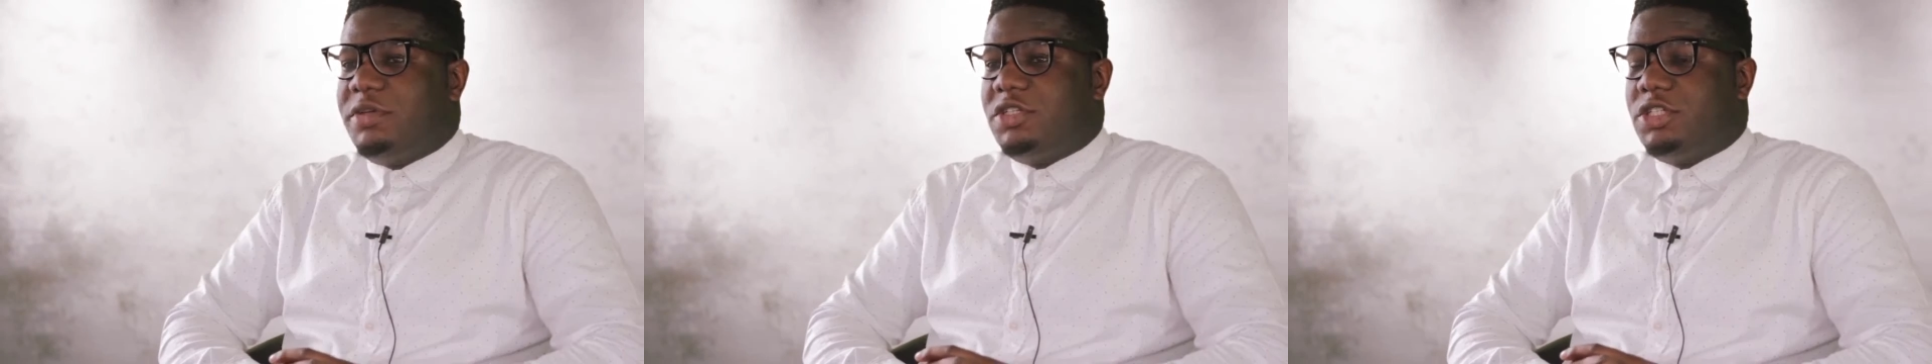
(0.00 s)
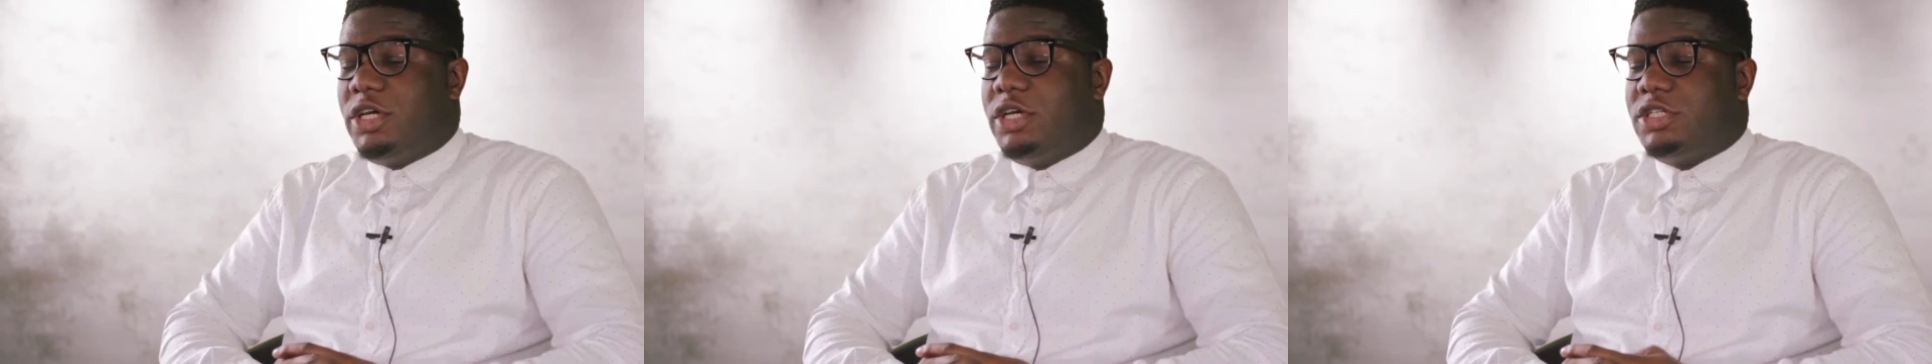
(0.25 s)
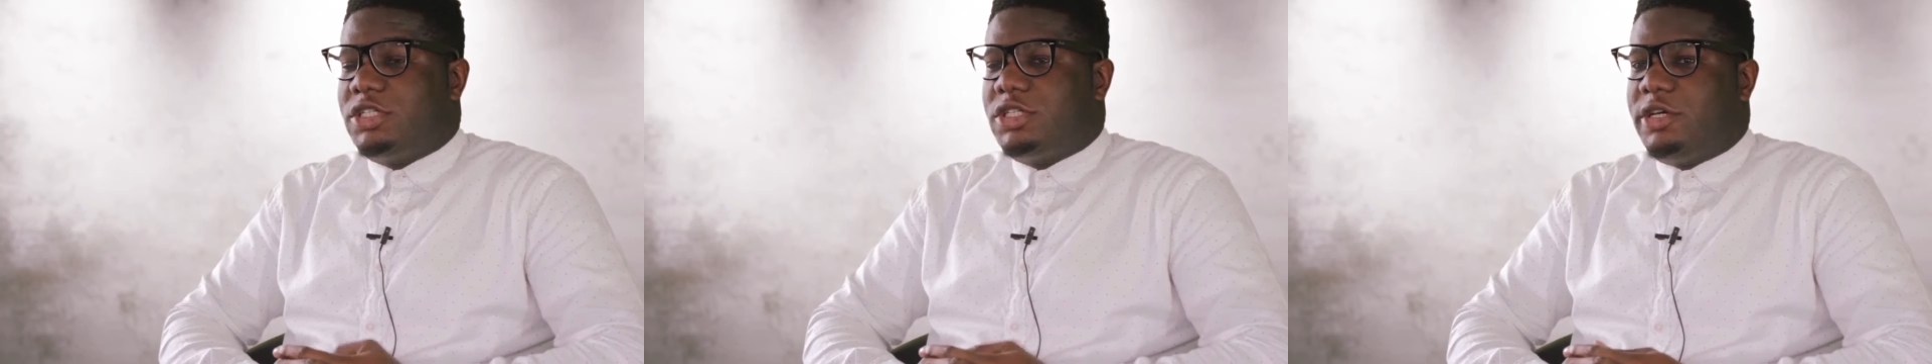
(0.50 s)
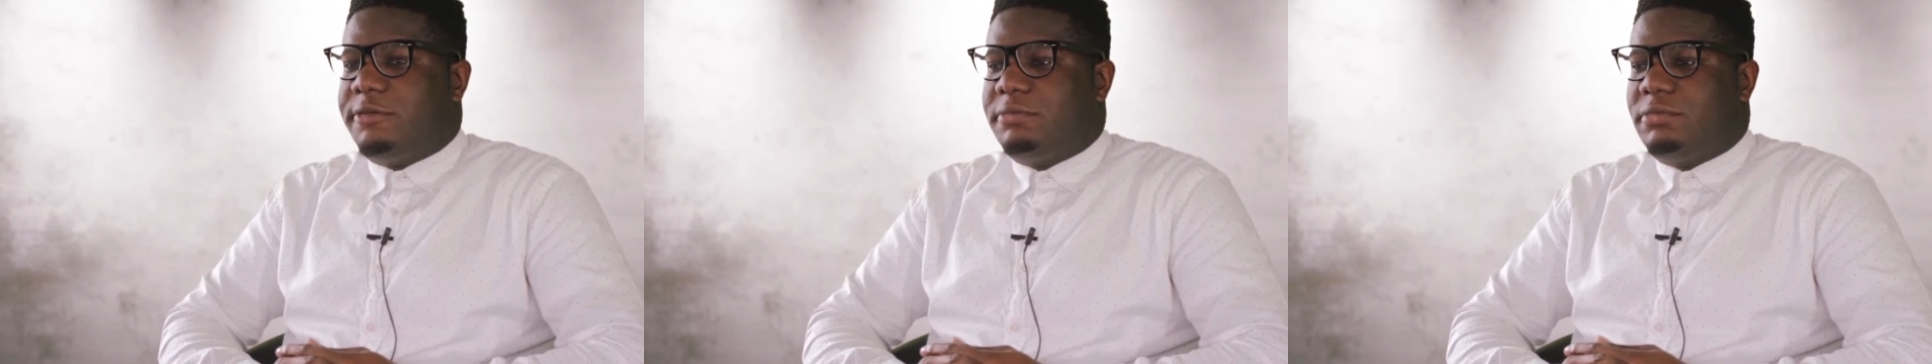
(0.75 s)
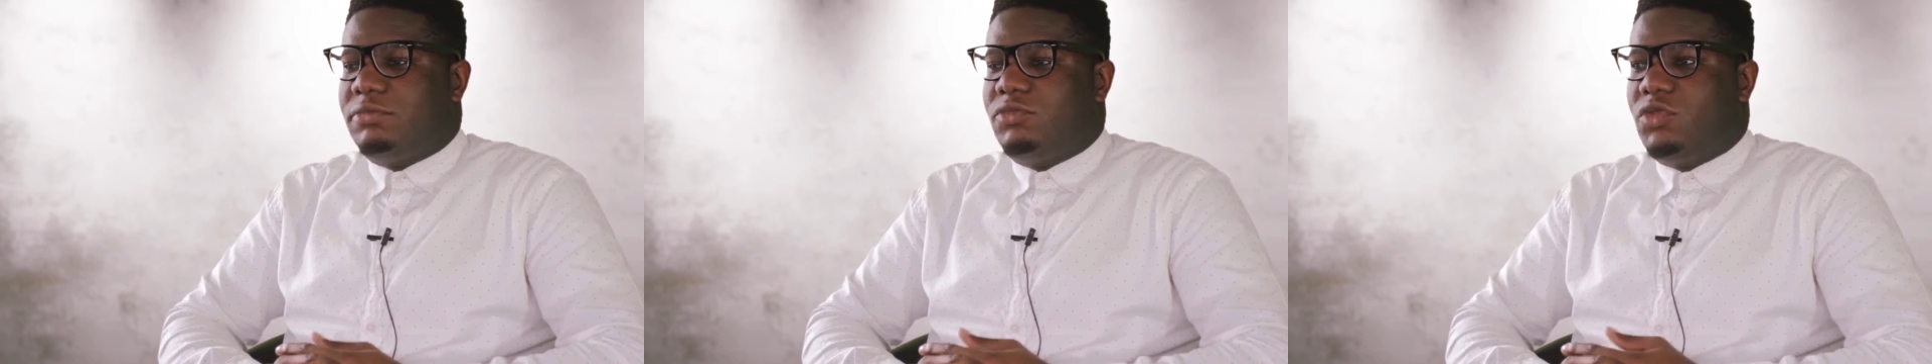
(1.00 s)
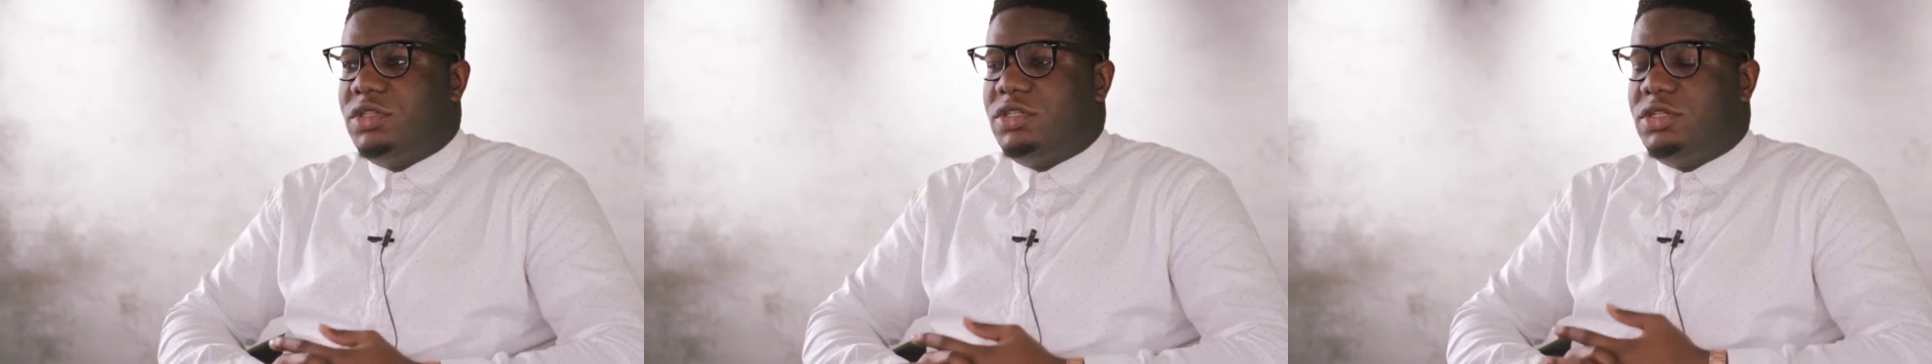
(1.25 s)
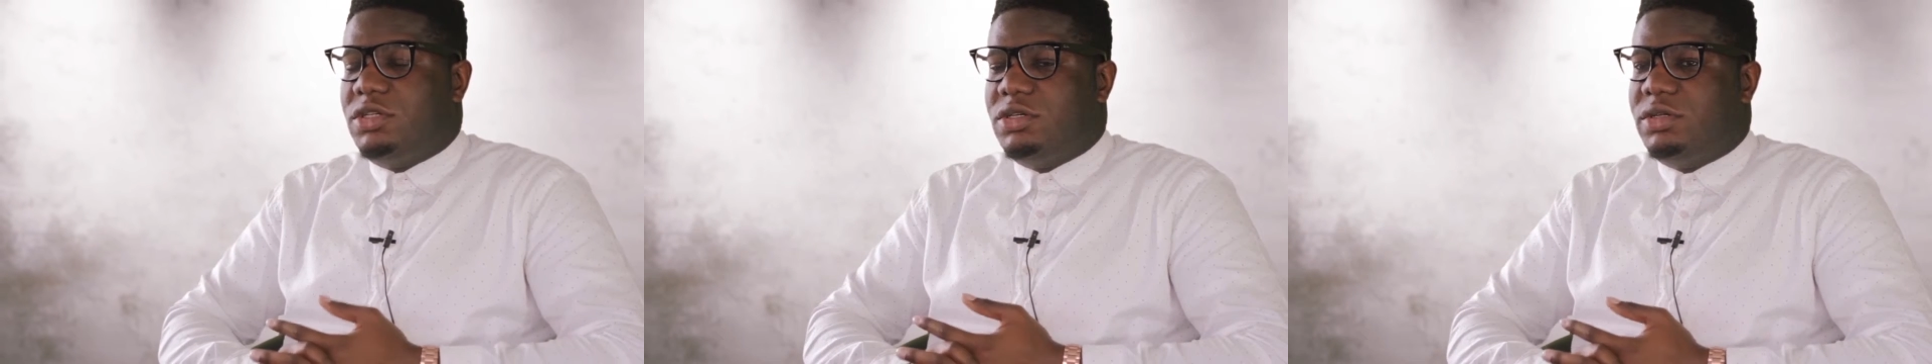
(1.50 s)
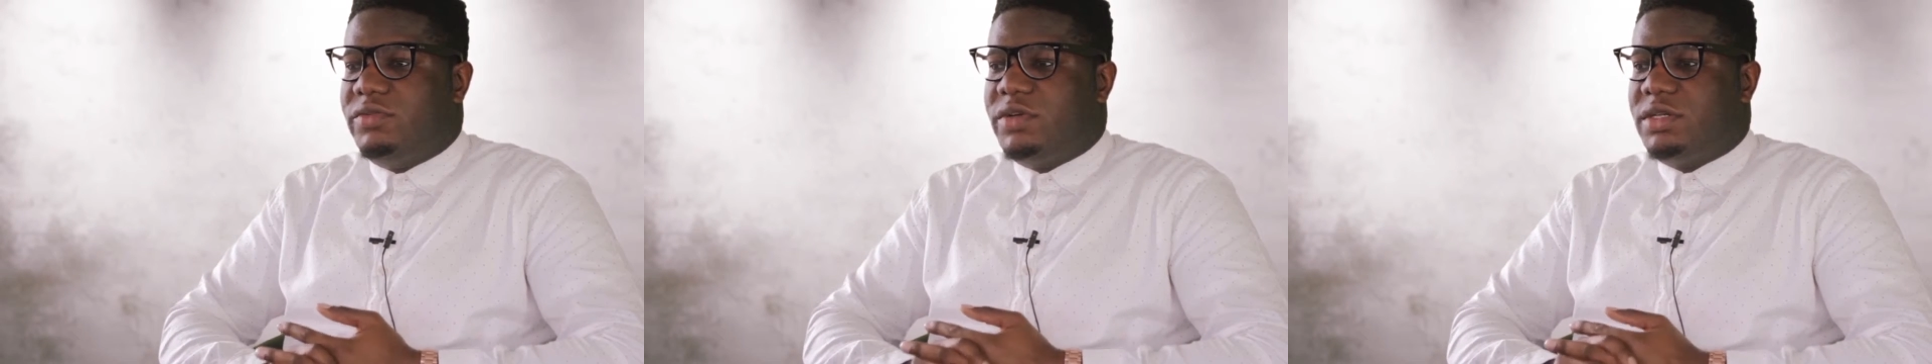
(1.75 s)
up in church, went to
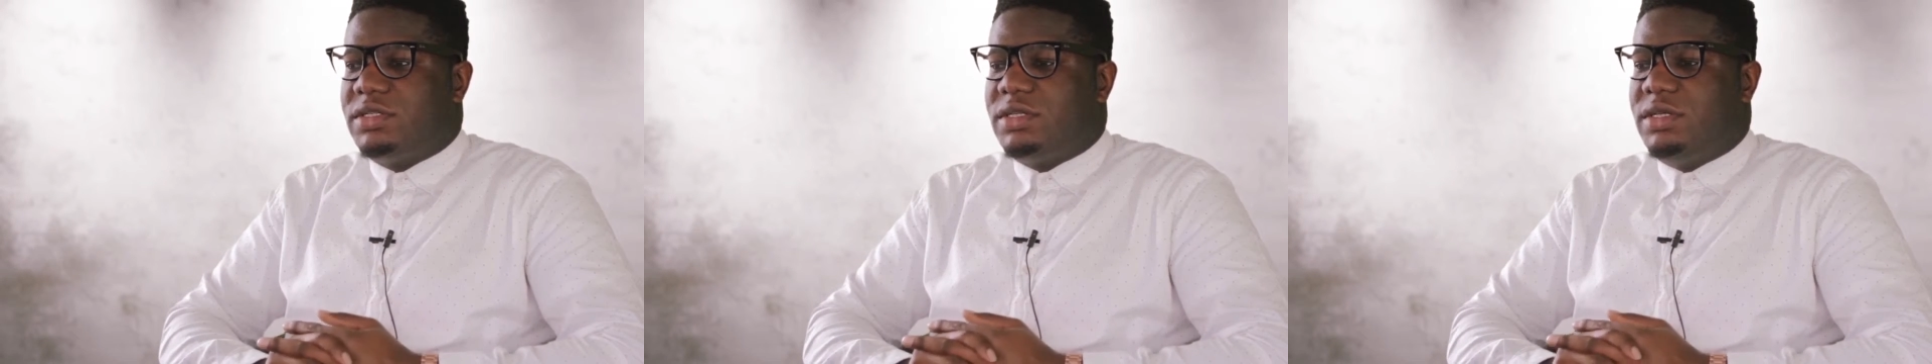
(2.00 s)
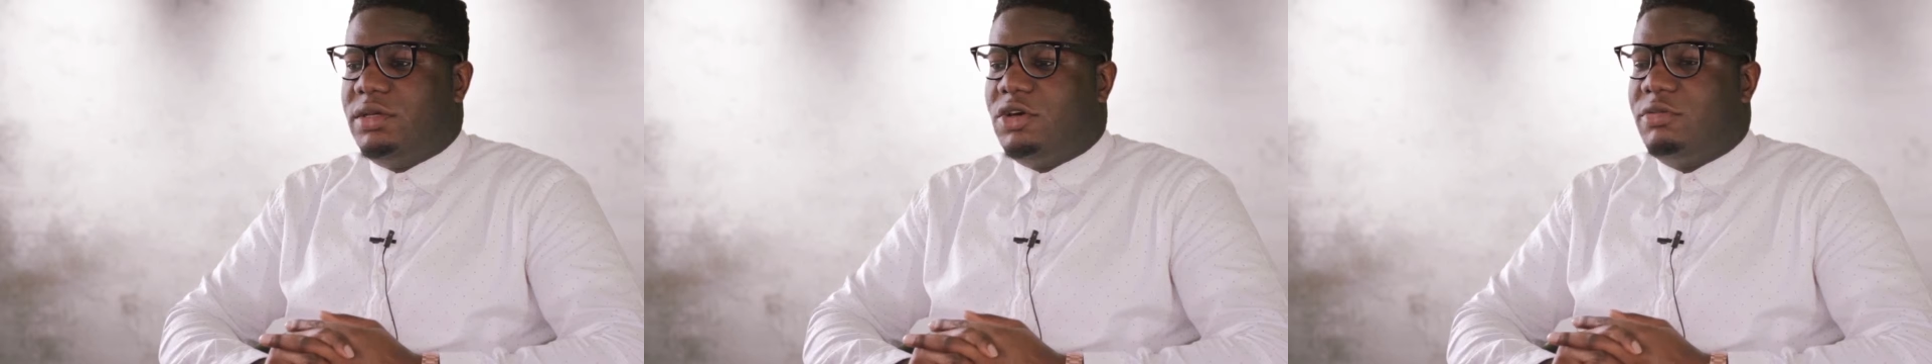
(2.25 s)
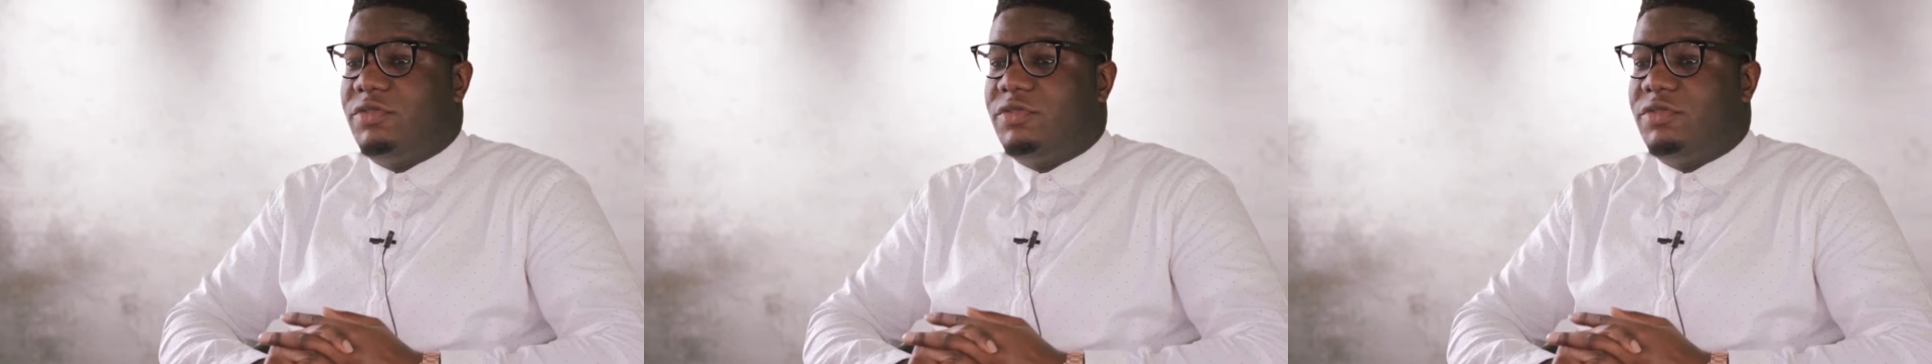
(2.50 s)
university,